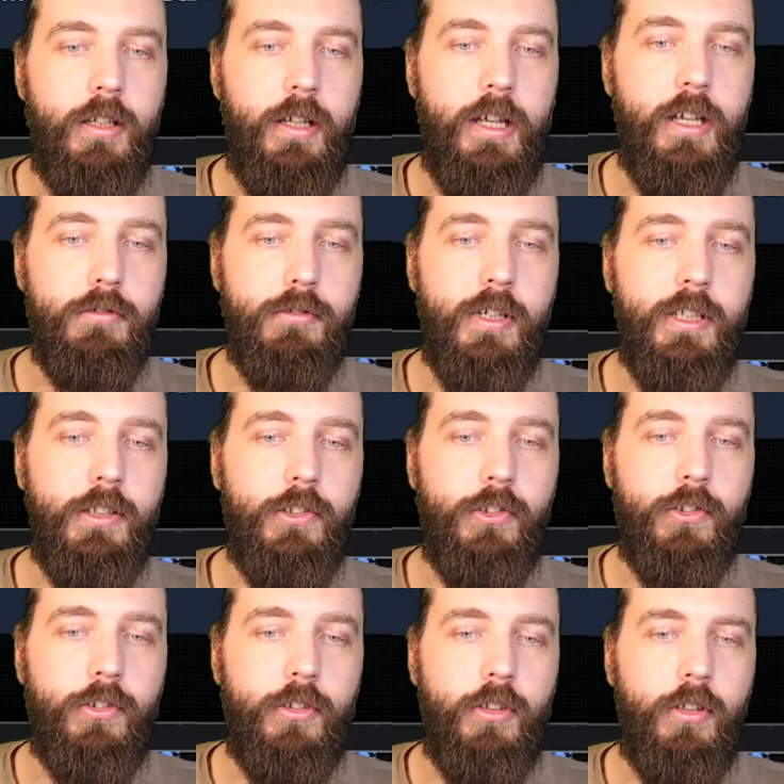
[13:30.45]
Hit
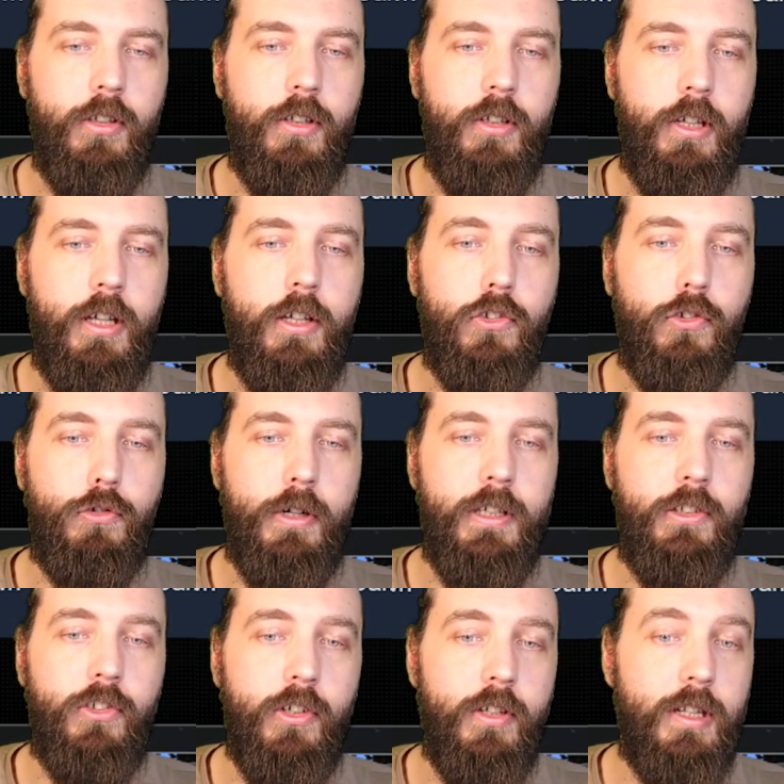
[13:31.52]
rate is
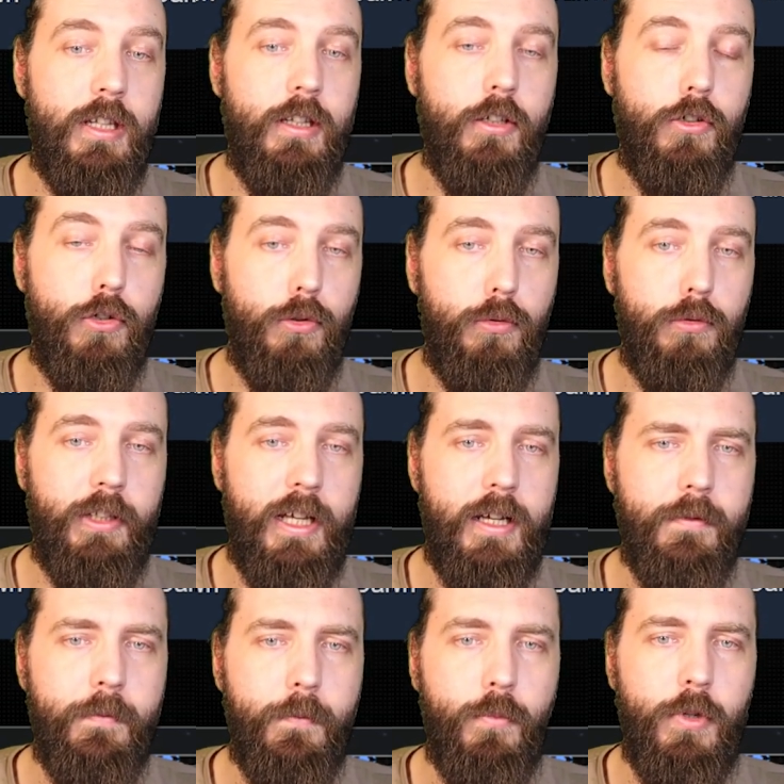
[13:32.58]
greater than the
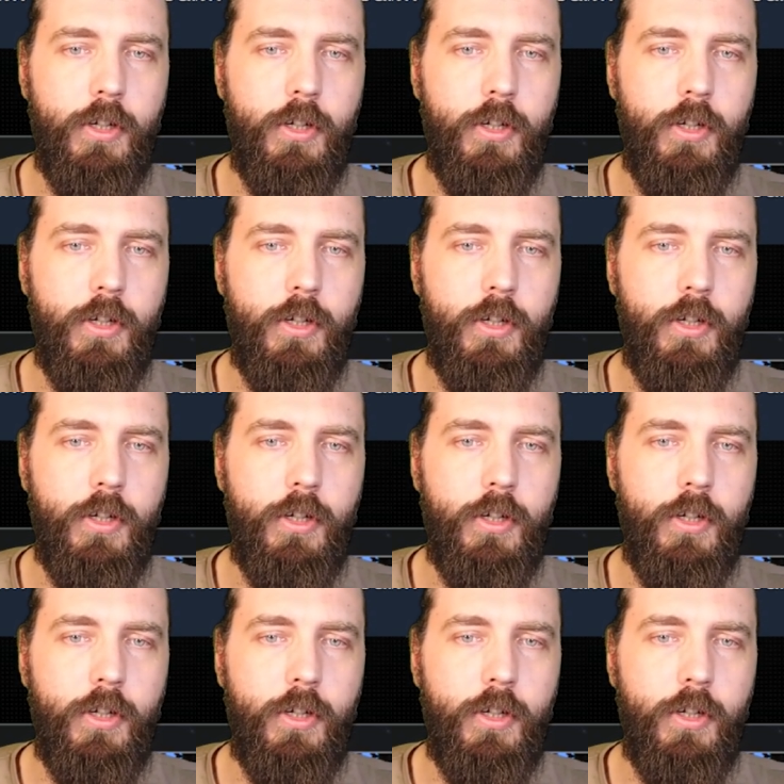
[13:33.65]
cooldown,